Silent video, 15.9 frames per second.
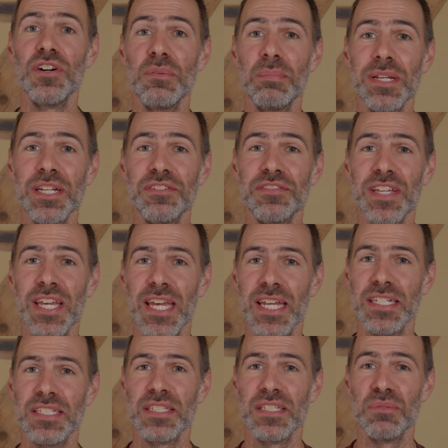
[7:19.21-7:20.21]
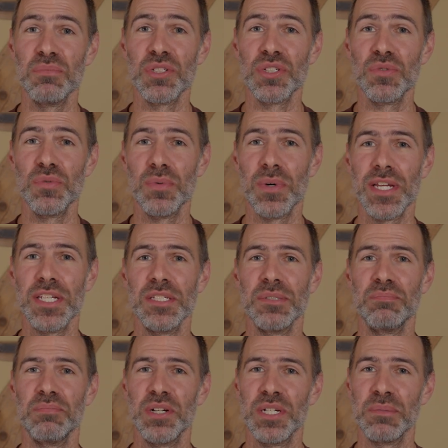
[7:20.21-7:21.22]
a bit of kit that was always
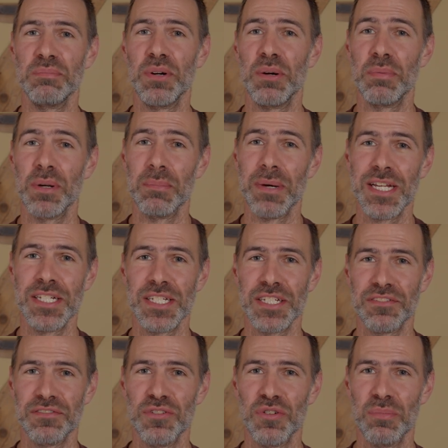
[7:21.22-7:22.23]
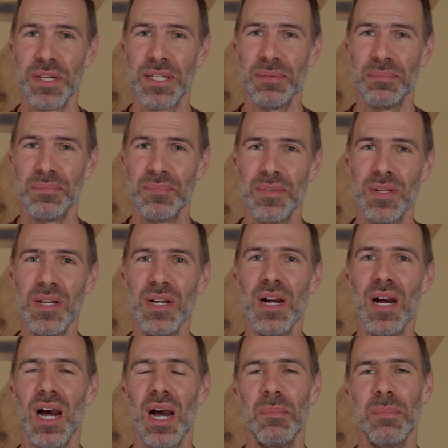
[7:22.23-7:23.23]
pretty problematic for me,
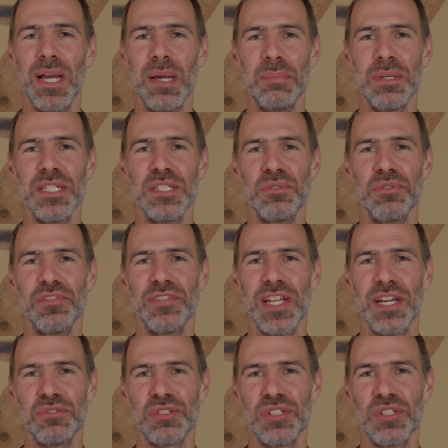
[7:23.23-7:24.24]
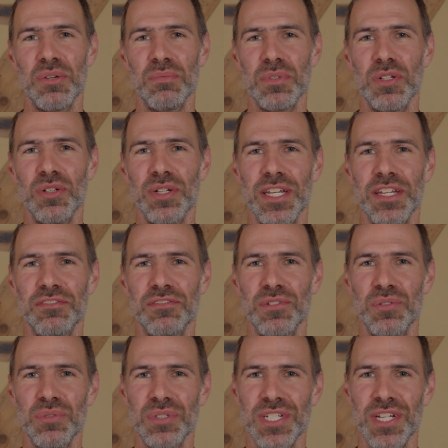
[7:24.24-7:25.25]
I'm happy to have now stopped looking for
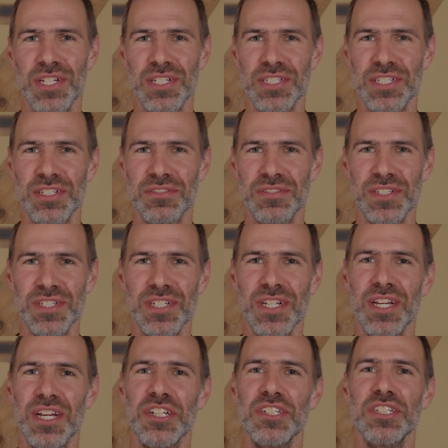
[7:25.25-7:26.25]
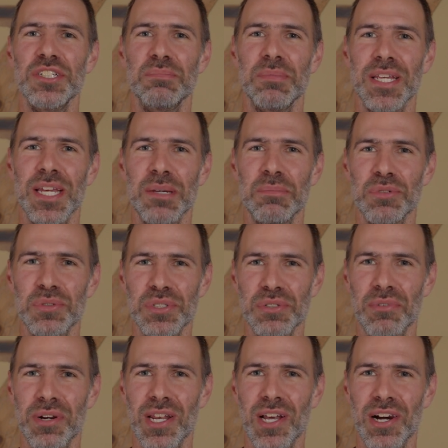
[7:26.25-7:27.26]
alternatives and just be able to
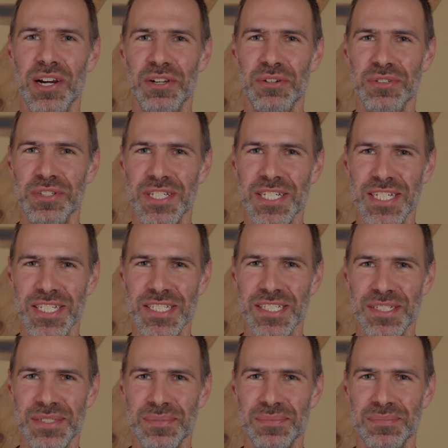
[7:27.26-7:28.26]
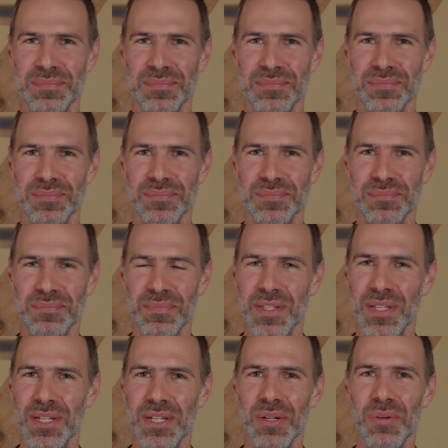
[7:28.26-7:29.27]
rely on these.
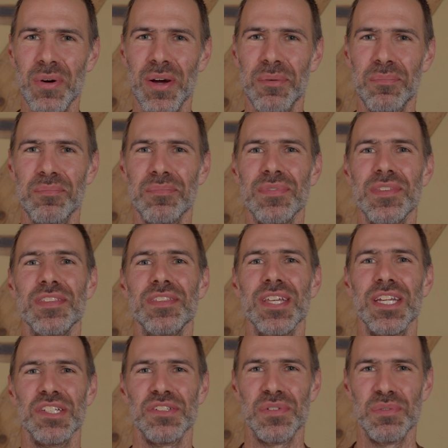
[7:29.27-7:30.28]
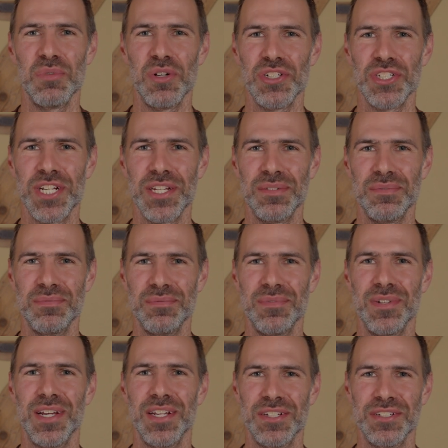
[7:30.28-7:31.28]
Well, thanks for watching,
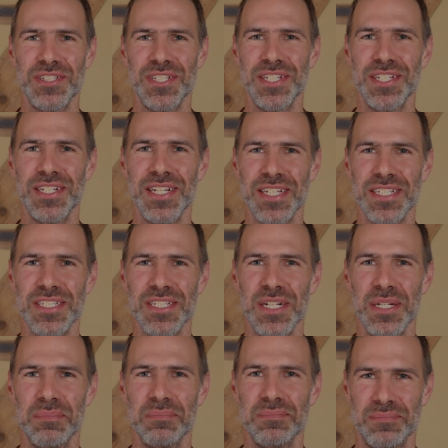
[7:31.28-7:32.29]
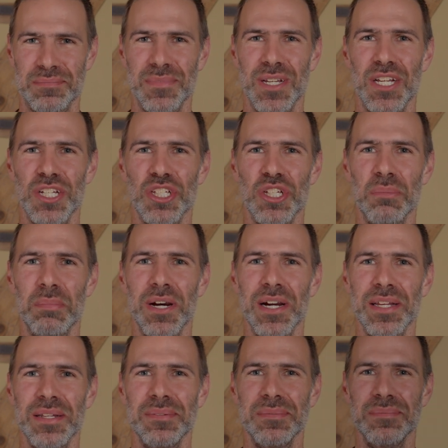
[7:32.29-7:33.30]
and I'll see you next time. Goodbye.